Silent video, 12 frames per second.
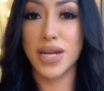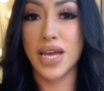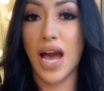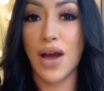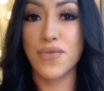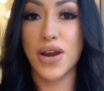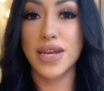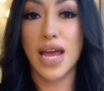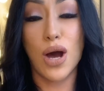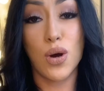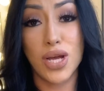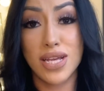have right
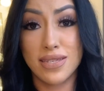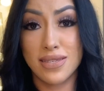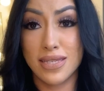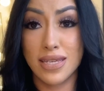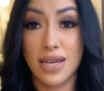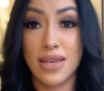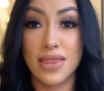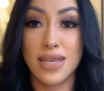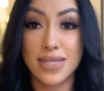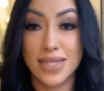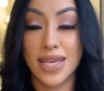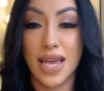now is the
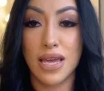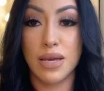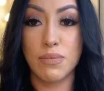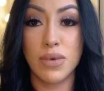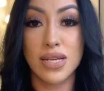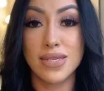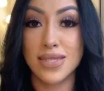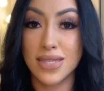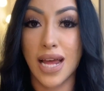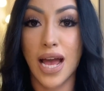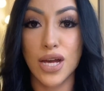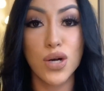same
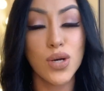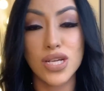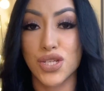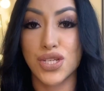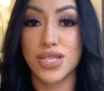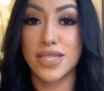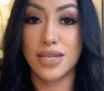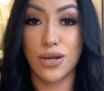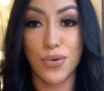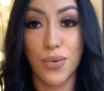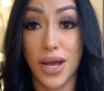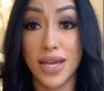style, it's just
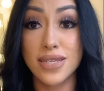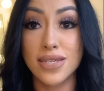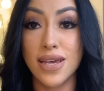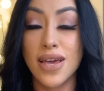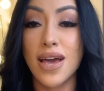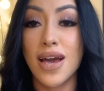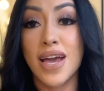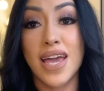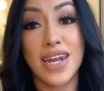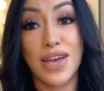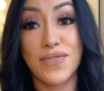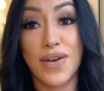in white, and
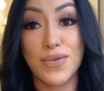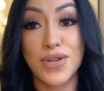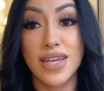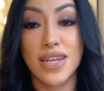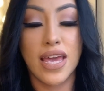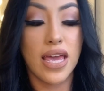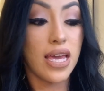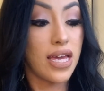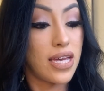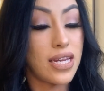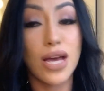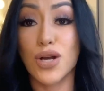I found it
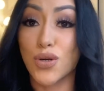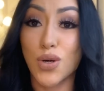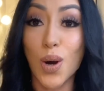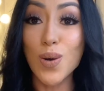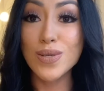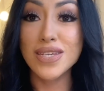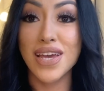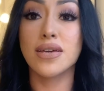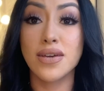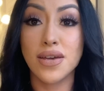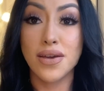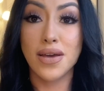in gold,
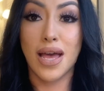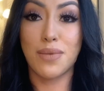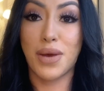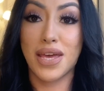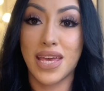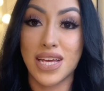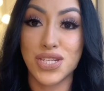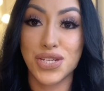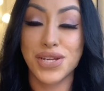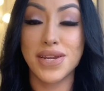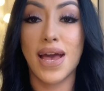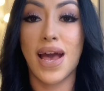and my
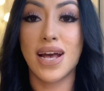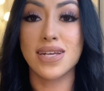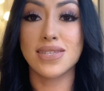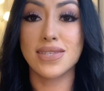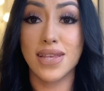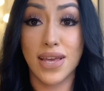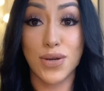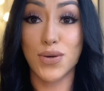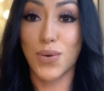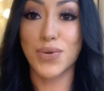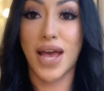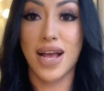kitchen has like
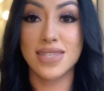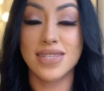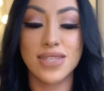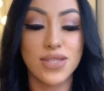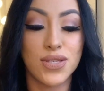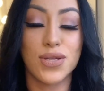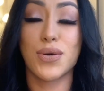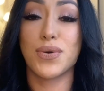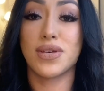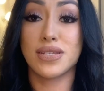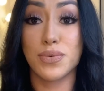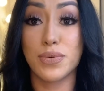gold accents, so
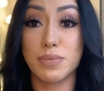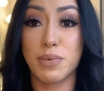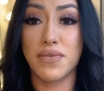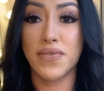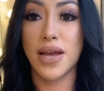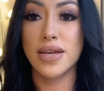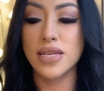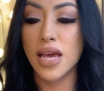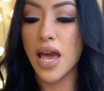this one was perfect.